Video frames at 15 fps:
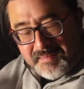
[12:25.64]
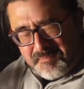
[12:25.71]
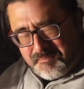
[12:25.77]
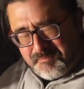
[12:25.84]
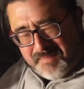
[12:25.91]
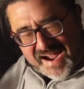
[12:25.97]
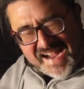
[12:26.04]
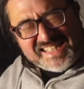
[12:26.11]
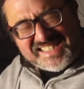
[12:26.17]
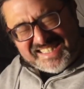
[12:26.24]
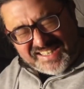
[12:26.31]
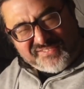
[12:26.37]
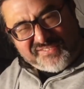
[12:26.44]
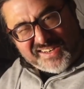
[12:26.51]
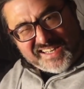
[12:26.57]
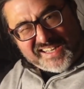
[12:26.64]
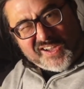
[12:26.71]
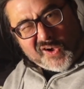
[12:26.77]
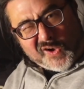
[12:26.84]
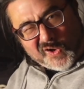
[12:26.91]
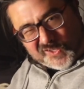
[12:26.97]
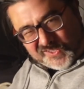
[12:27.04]
massively
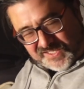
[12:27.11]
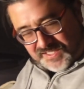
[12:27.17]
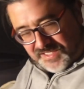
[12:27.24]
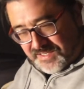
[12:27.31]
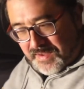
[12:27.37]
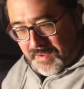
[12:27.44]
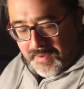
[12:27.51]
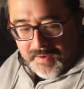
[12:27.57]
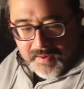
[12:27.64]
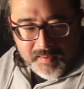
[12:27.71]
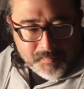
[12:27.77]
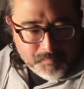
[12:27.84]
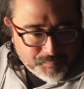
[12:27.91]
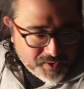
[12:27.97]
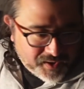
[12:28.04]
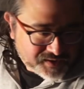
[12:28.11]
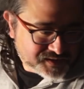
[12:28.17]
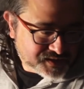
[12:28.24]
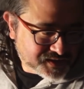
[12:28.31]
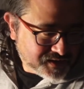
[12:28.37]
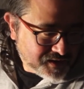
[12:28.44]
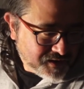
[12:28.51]
hot,
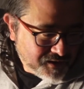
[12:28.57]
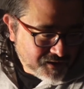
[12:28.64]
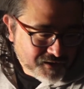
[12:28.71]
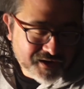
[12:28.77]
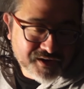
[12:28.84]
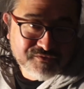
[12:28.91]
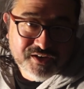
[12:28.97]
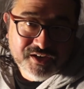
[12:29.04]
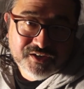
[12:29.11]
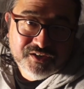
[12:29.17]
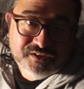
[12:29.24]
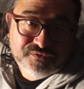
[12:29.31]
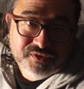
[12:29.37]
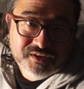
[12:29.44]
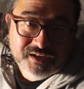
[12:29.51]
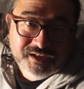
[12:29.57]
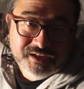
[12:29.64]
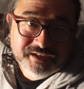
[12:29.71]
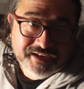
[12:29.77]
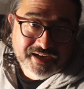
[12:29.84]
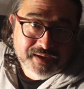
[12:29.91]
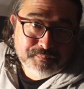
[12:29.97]
but I reckon for car
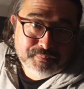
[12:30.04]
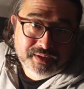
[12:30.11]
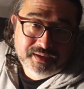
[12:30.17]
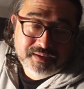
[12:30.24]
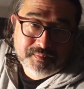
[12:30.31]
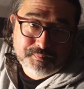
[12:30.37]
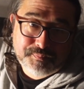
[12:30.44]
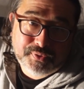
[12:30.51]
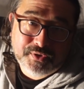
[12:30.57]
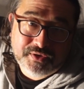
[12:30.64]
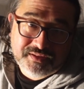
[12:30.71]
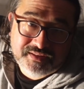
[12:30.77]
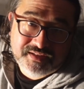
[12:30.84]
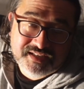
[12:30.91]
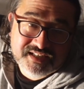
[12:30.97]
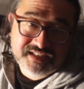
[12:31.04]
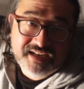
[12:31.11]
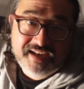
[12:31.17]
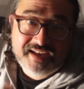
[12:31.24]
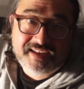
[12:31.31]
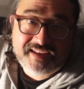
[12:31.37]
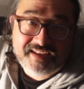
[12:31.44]
camping, putting this
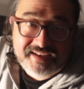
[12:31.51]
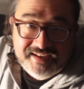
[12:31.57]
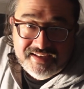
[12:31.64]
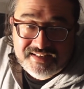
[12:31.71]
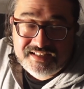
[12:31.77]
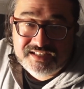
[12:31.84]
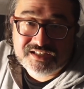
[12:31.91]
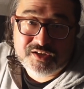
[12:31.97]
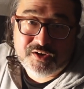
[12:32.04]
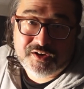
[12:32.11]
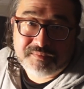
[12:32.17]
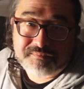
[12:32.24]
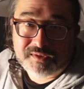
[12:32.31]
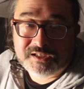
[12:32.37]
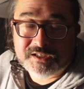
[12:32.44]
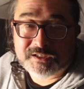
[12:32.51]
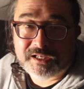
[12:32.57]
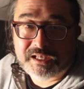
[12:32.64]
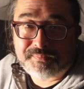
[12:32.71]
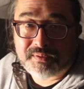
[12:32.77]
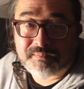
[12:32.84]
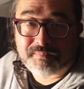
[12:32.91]
inside my
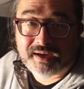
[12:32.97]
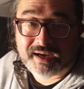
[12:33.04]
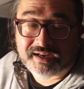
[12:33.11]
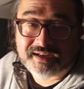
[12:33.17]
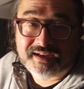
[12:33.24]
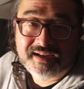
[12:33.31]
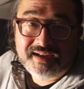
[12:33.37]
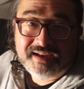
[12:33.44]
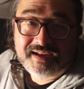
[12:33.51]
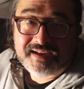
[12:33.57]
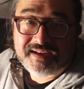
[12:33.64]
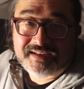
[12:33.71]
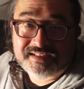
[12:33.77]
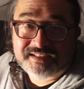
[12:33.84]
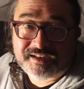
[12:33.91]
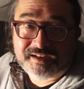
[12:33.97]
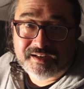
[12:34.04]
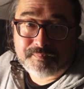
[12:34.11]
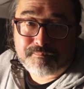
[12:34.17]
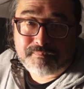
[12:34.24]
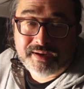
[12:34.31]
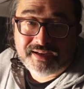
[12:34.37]
sleeping bag is going to
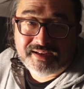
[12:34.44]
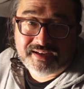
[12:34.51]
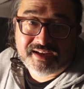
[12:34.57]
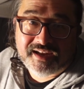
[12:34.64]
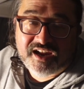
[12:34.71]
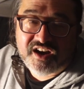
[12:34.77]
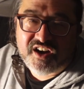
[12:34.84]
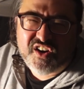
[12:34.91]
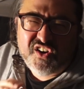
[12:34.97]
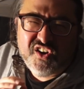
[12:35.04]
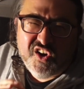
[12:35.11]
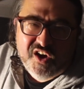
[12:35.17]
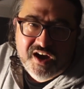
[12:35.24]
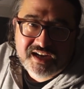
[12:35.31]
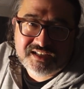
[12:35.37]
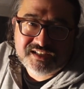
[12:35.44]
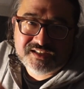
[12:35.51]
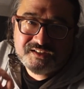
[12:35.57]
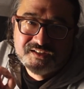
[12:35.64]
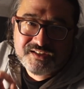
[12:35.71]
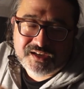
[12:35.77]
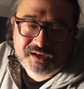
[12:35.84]
make it nice
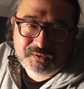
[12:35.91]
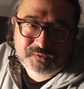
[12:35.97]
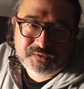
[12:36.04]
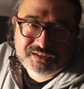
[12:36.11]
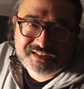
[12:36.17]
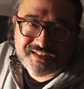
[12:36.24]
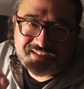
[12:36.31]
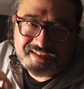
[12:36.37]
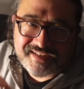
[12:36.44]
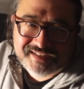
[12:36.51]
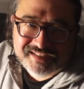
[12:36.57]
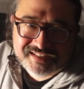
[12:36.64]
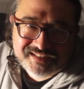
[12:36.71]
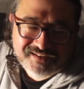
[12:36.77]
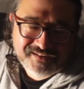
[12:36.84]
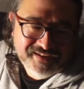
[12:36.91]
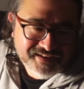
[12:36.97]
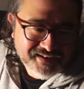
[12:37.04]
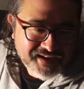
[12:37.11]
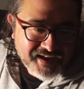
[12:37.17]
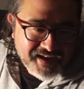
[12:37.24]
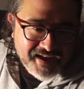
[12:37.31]
and toasty inside.
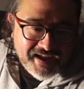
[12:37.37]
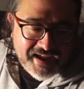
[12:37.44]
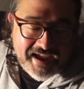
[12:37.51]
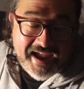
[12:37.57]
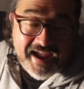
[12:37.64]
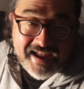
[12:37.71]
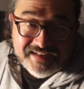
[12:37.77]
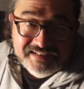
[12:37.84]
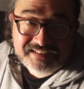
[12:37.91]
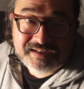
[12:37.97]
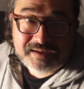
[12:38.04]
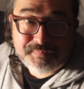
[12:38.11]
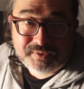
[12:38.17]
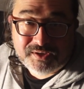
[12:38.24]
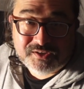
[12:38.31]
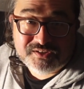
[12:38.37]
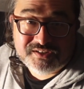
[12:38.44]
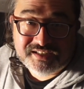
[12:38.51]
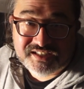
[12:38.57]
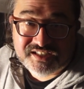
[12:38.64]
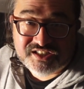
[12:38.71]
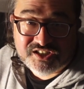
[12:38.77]
And because
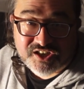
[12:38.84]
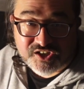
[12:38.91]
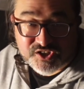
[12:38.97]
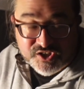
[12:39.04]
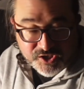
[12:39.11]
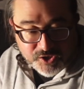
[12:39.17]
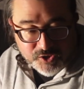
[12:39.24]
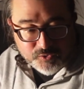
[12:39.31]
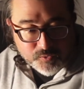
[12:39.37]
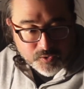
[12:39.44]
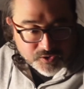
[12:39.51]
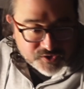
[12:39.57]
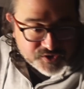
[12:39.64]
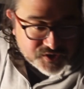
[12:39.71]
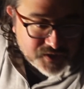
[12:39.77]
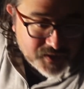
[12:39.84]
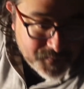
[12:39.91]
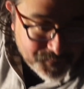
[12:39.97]
it's such low watts,